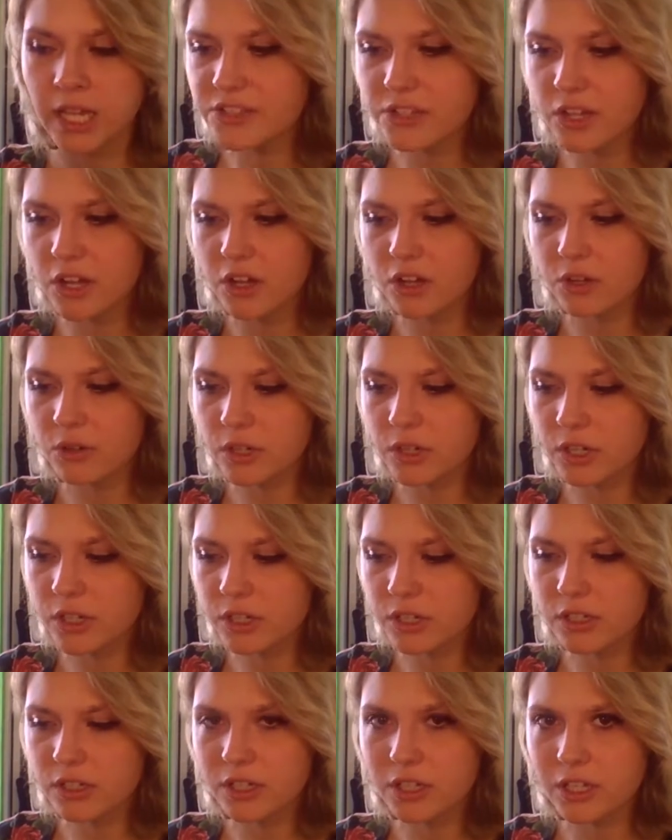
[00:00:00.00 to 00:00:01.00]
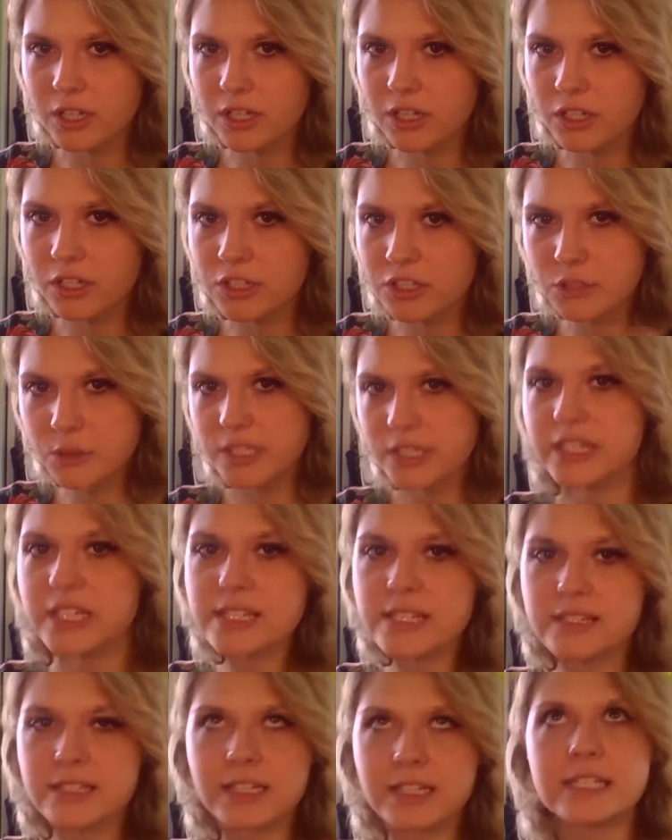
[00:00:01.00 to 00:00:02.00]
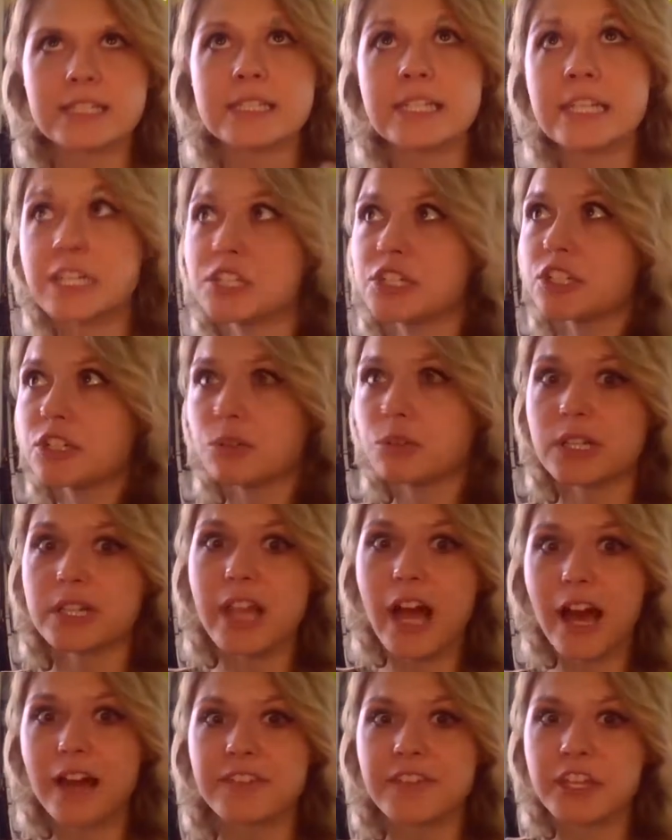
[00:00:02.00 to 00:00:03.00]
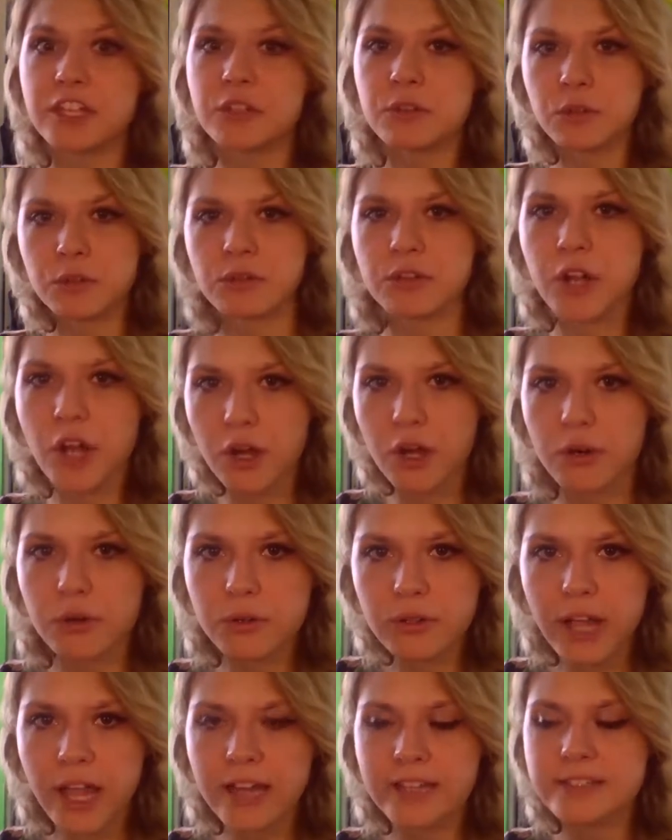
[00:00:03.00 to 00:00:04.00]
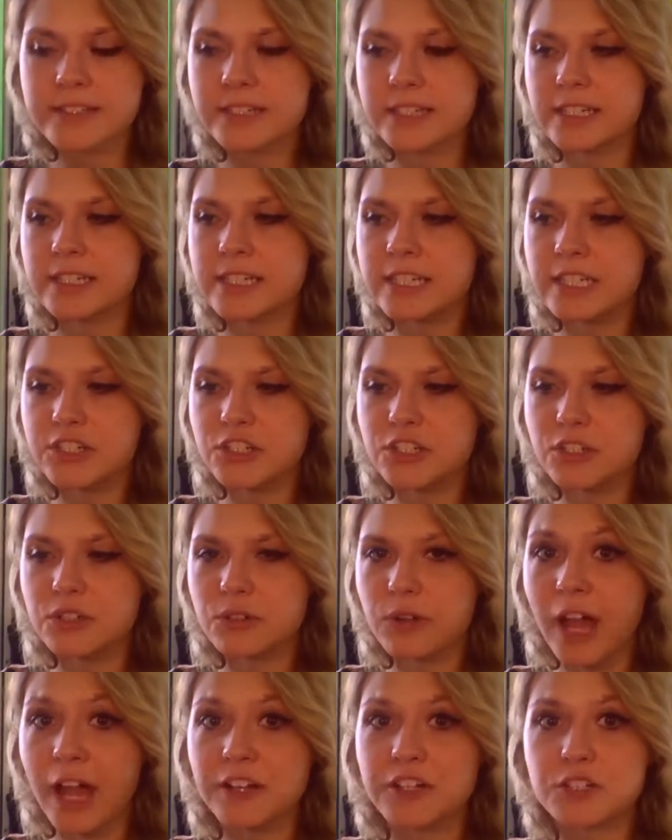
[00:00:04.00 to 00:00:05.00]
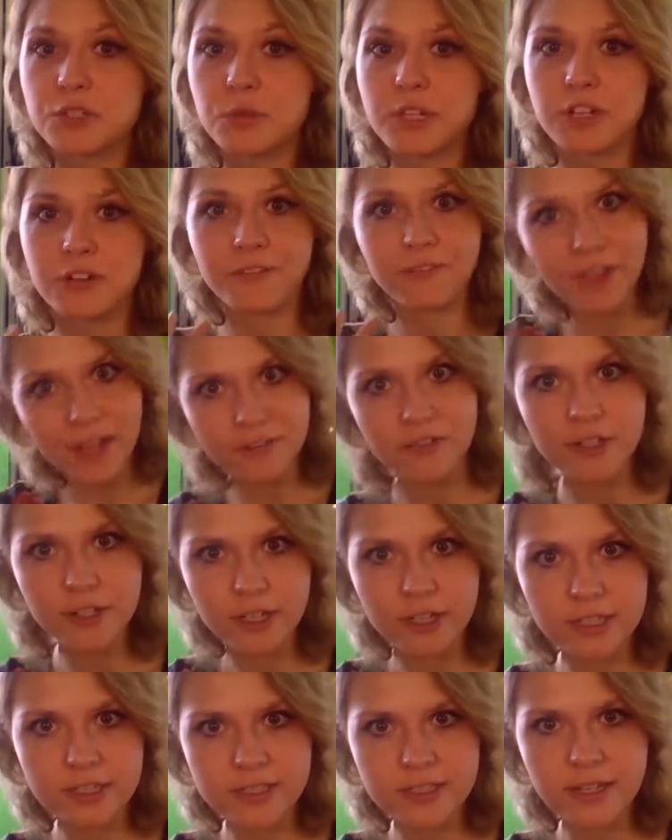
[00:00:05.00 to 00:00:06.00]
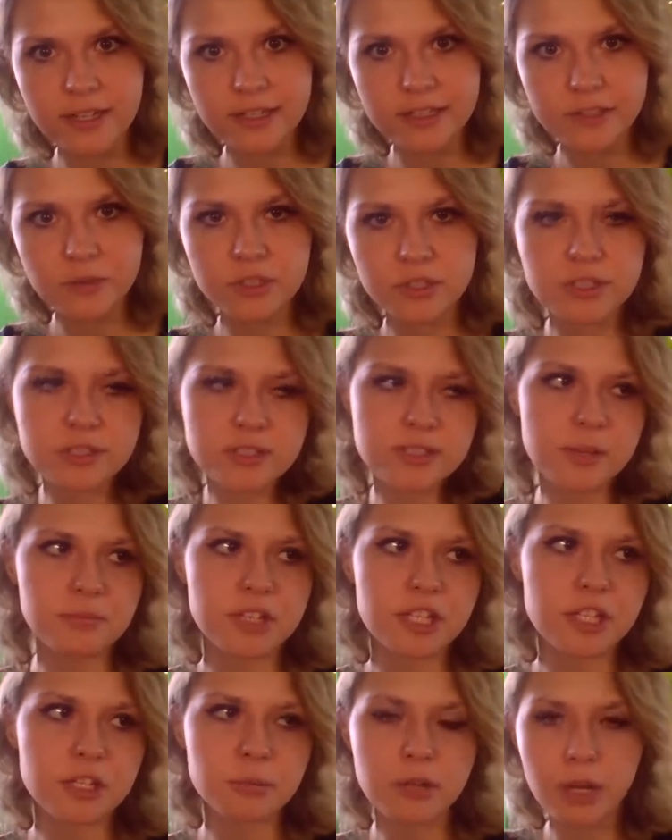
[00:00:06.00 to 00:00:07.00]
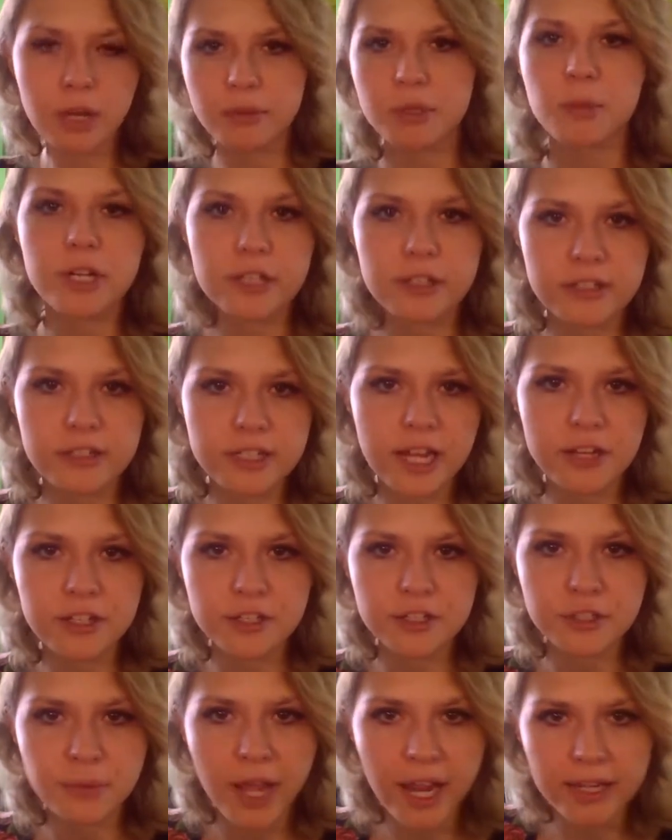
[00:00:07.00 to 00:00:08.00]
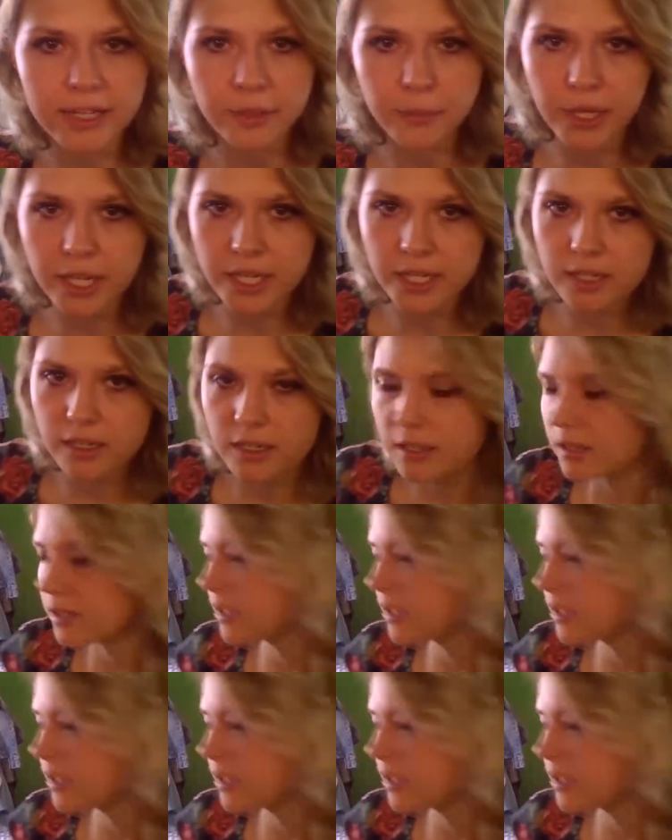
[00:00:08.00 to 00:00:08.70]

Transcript: So doing this is going to teach you a lot that you don't know, and it's going to teach you how to do what your favorite artist does, which is something you probably want to learn how to do anyway.